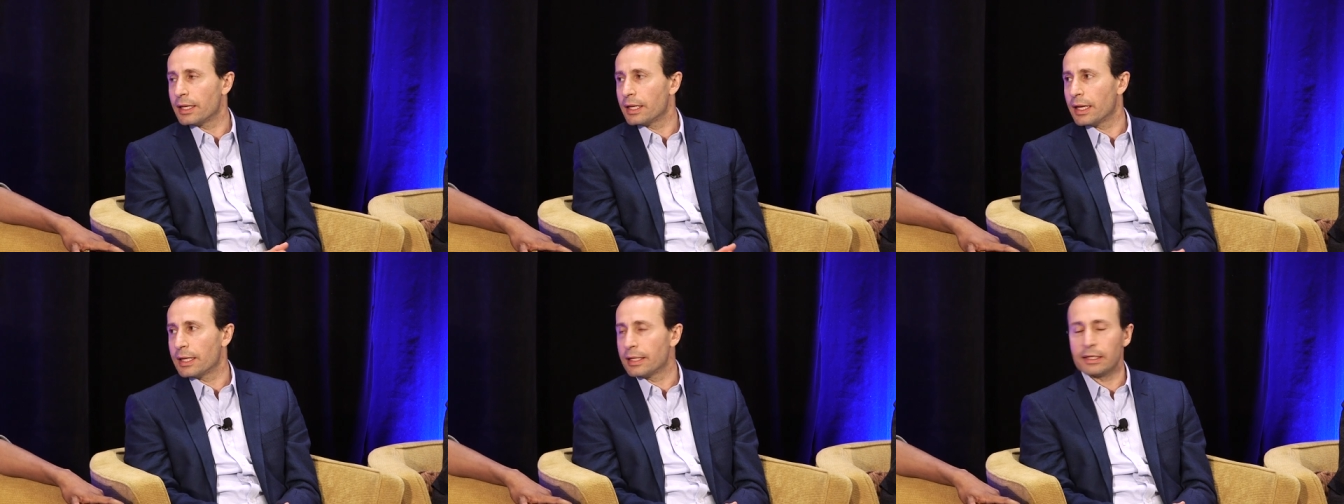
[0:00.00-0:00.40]

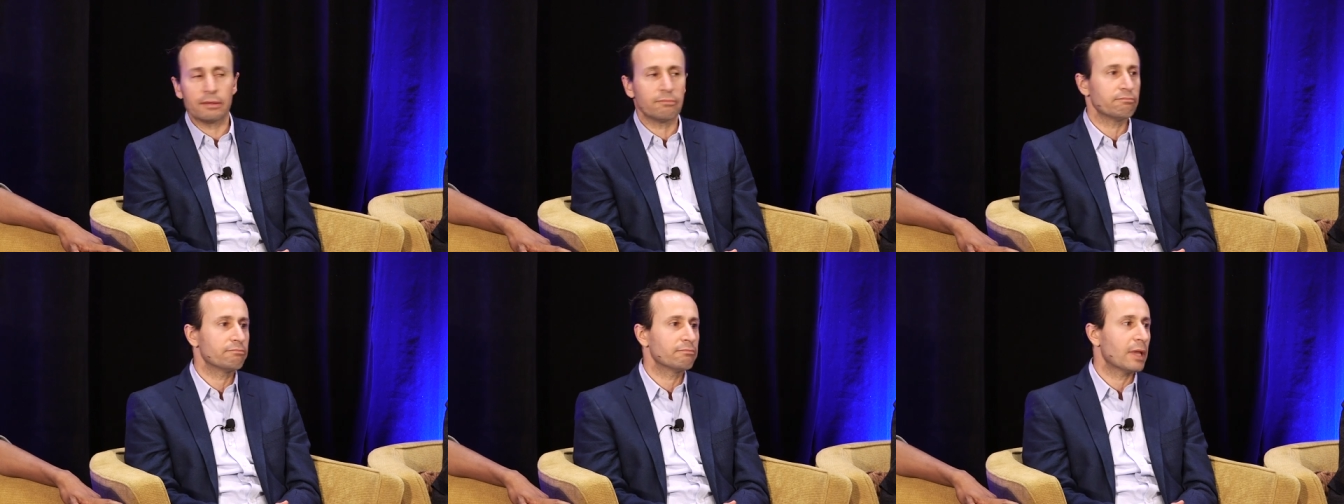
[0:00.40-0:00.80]
in
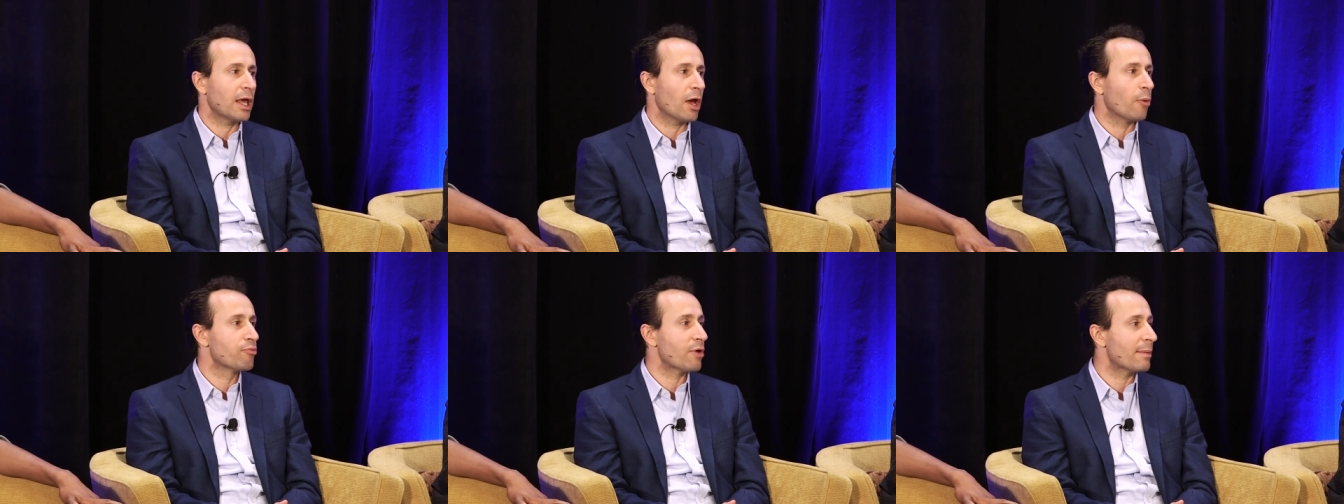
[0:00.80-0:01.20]

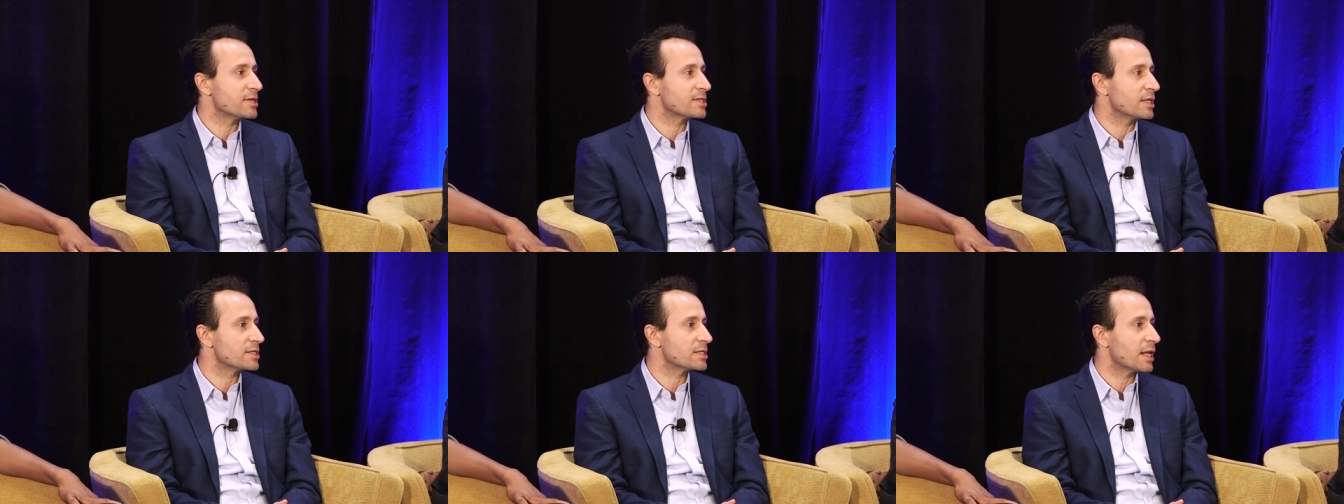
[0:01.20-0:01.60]

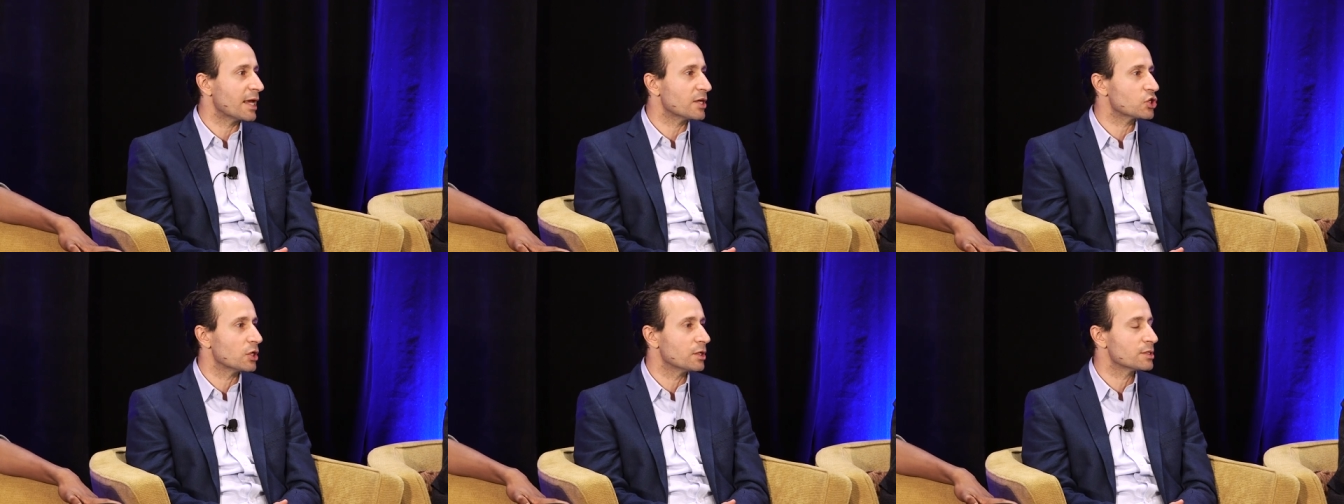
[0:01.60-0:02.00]
on-premise
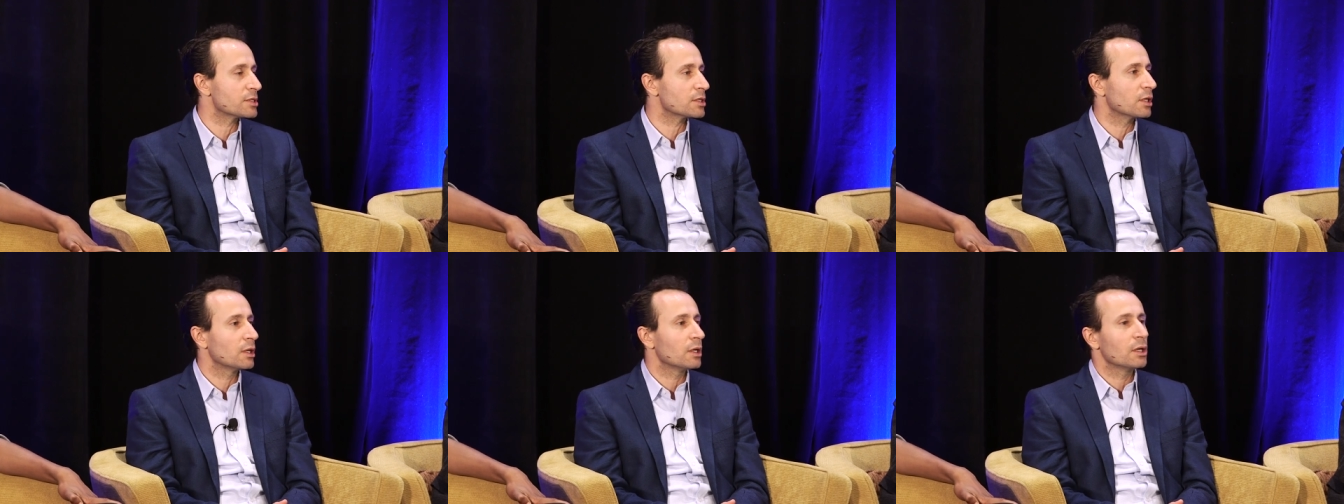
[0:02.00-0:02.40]

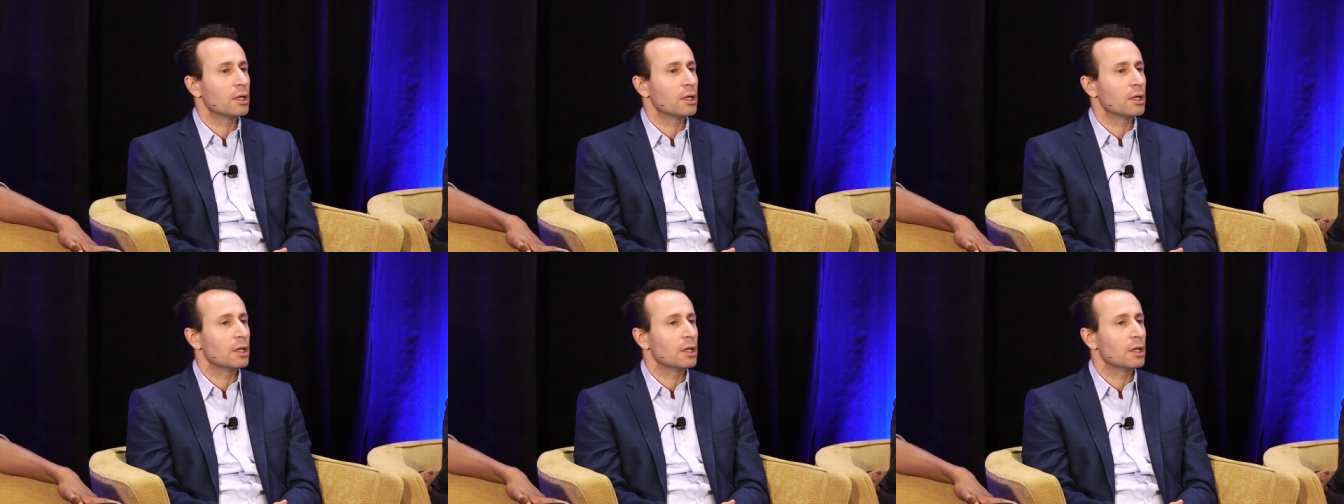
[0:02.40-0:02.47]
installations.